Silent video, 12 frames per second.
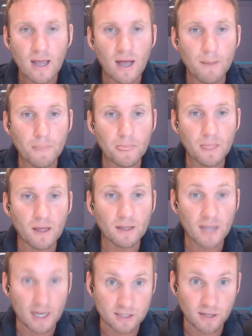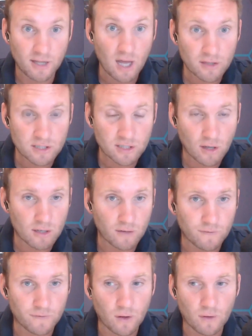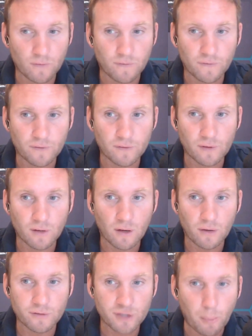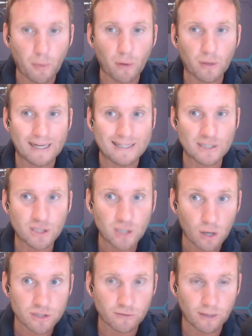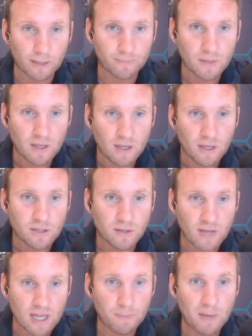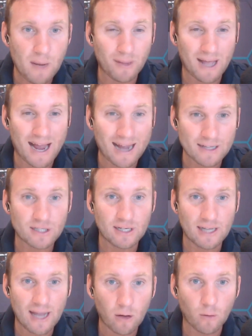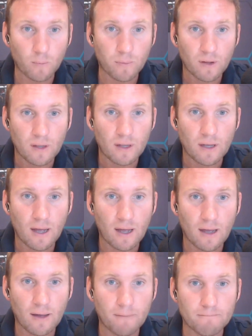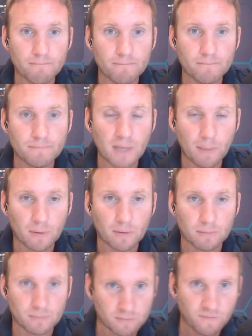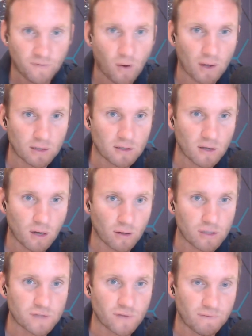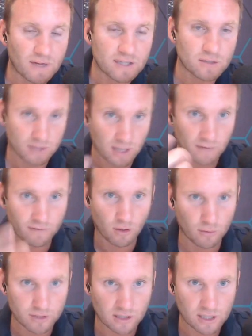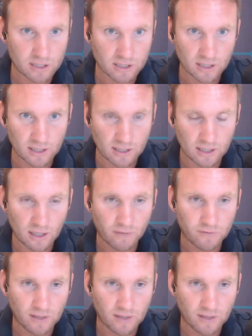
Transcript: Okay, so the other side of shipbroking is chartering. So they're the people that actually help people find the cargoes for the vessels, and I've got onto this in enough